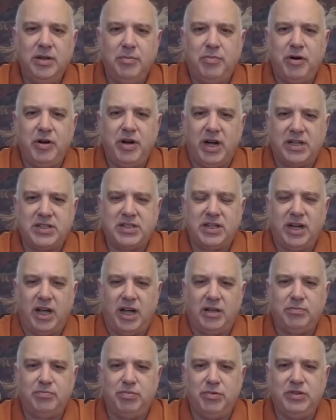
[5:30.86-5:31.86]
the
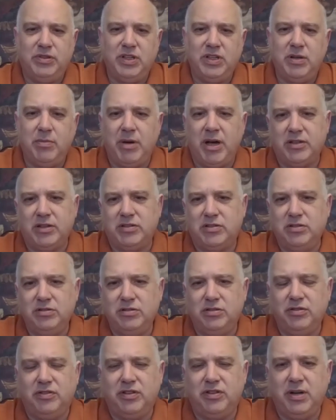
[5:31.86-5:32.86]
production output in about
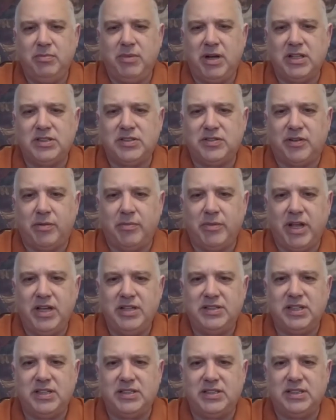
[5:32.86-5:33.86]
2 to 3 months from
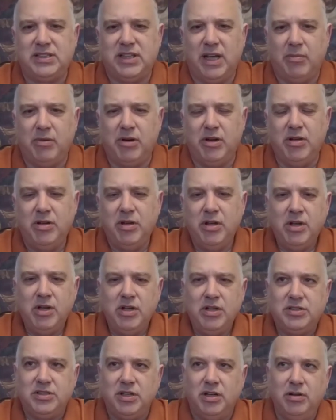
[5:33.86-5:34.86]
the SXEW.
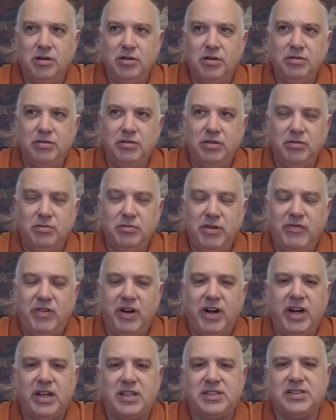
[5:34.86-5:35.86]
So
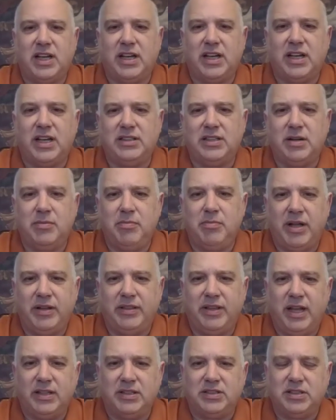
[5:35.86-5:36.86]
we're very excited
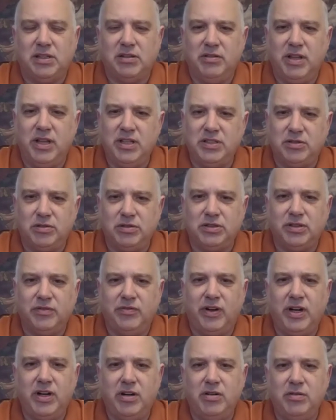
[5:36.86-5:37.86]
about that. So there's
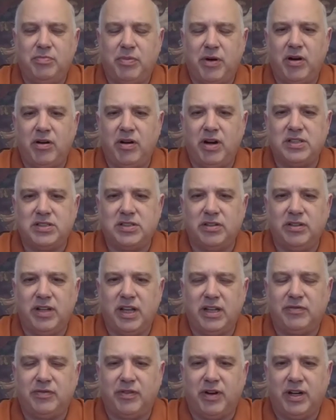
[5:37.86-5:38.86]
also very good progress
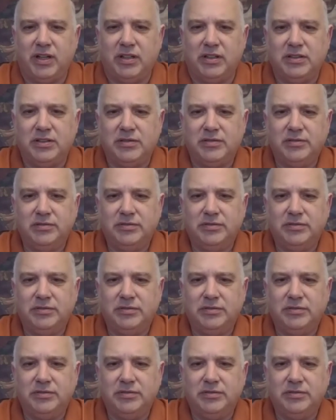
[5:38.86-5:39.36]
on that front.